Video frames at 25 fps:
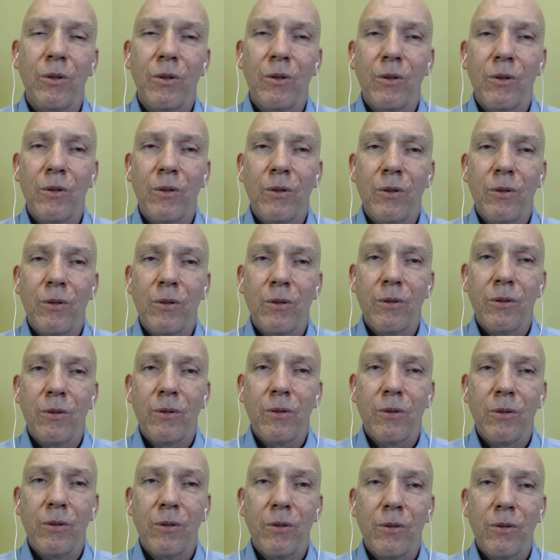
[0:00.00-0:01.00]

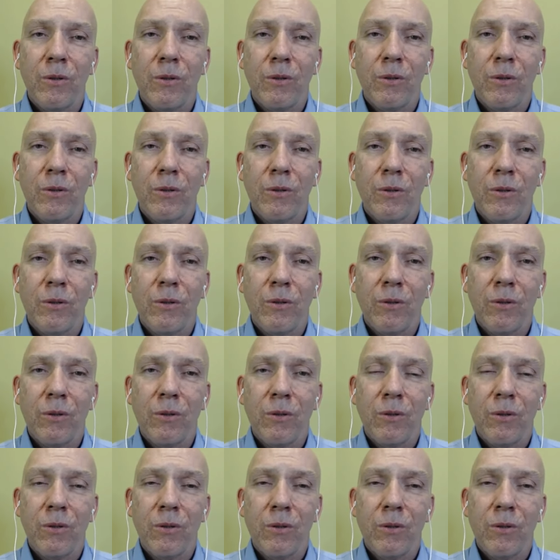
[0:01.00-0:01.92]
Nothing is said.